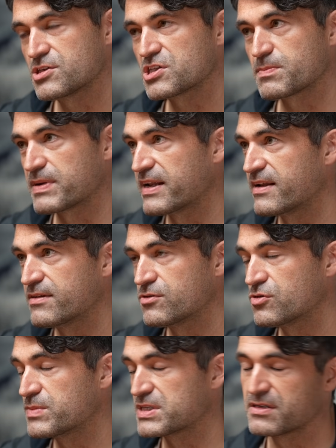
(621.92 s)
it's just a planet that
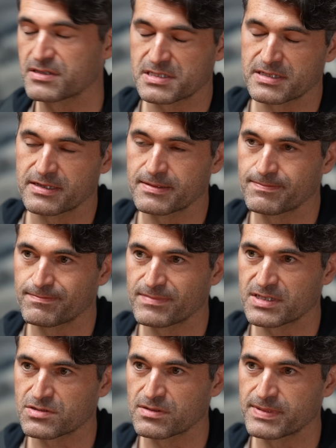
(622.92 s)
orbits another star
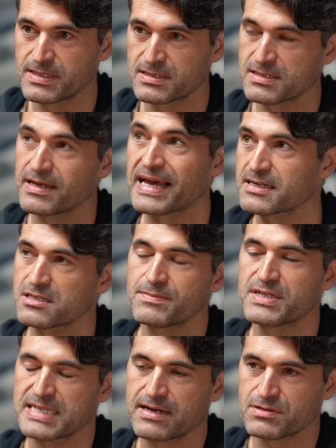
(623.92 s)
that's what it means so exo
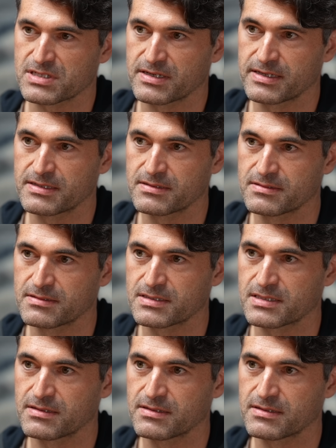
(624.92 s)
means outside mm -hmm.